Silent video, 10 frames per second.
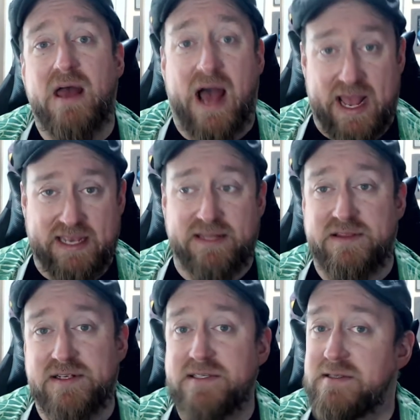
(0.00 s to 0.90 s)
I get
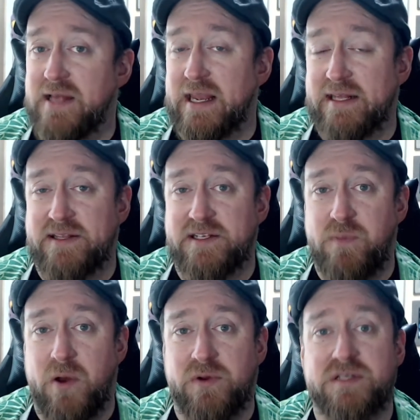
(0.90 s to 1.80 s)
this
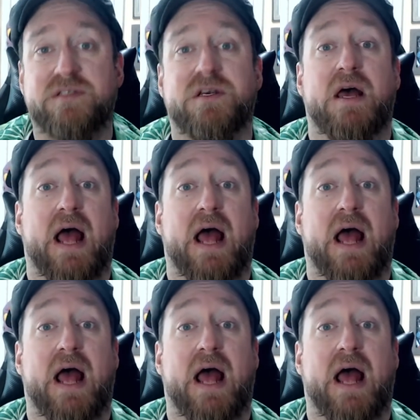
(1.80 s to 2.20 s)
bonus.